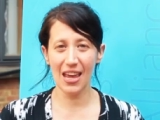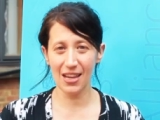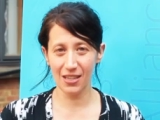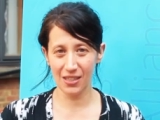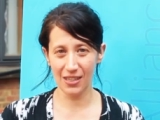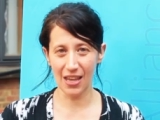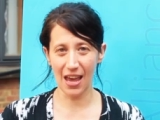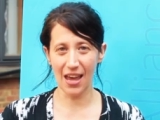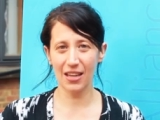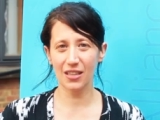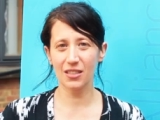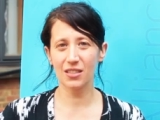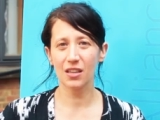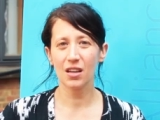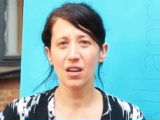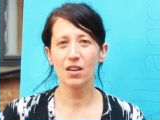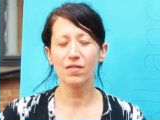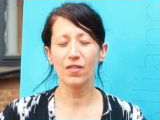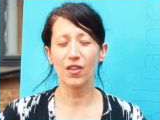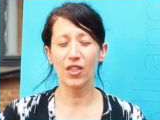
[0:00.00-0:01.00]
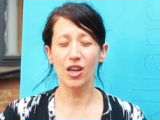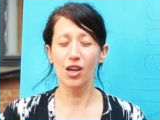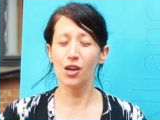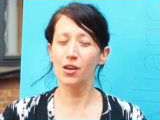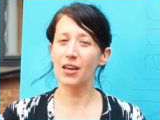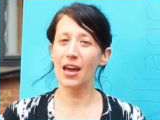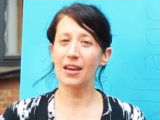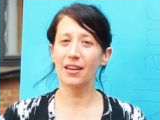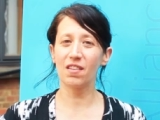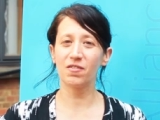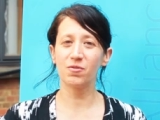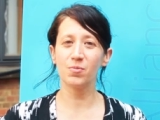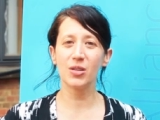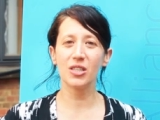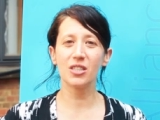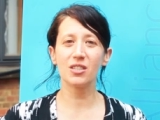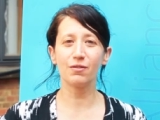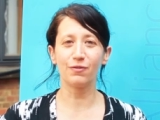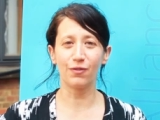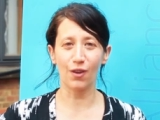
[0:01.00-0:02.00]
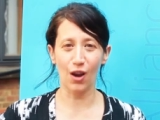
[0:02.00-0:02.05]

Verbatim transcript: they set for the UK government to